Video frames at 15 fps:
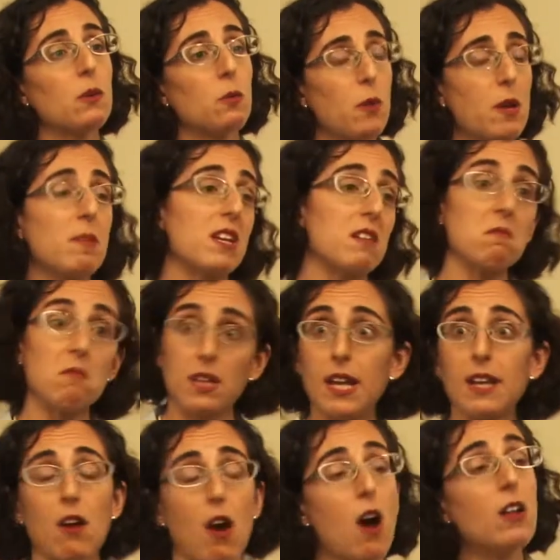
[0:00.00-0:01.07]
Women
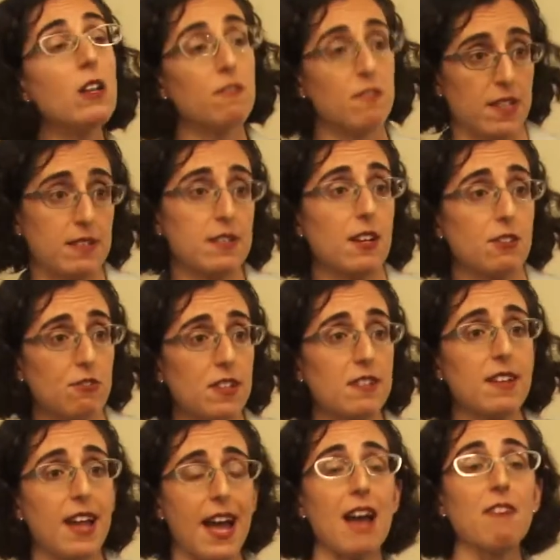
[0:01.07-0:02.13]
in all of these countries
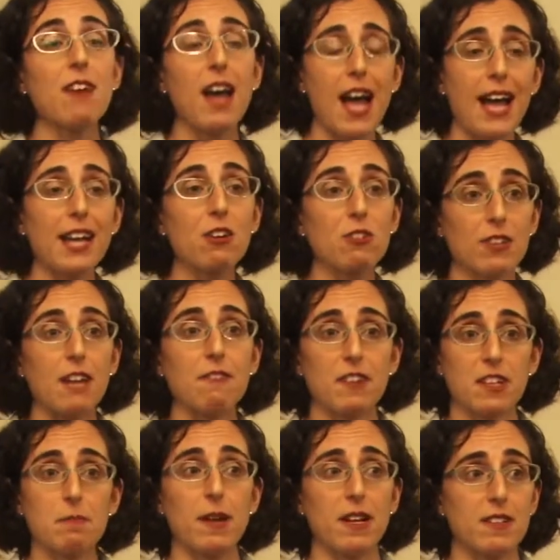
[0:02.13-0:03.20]
have higher life
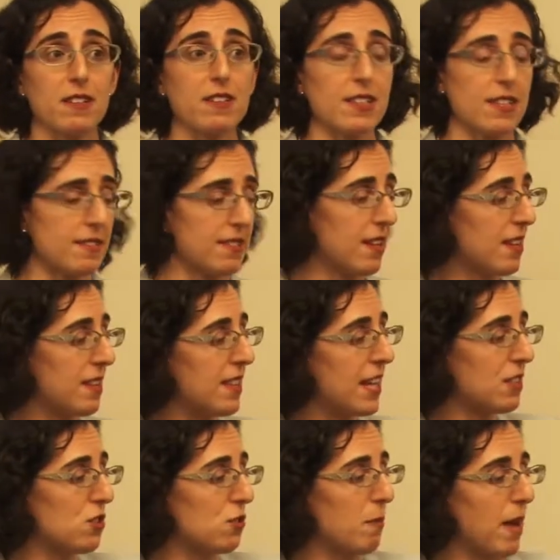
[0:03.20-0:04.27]
expectancies
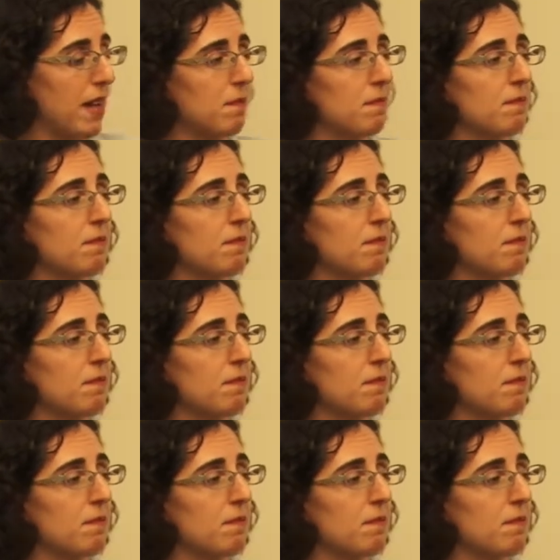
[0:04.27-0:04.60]
than do men.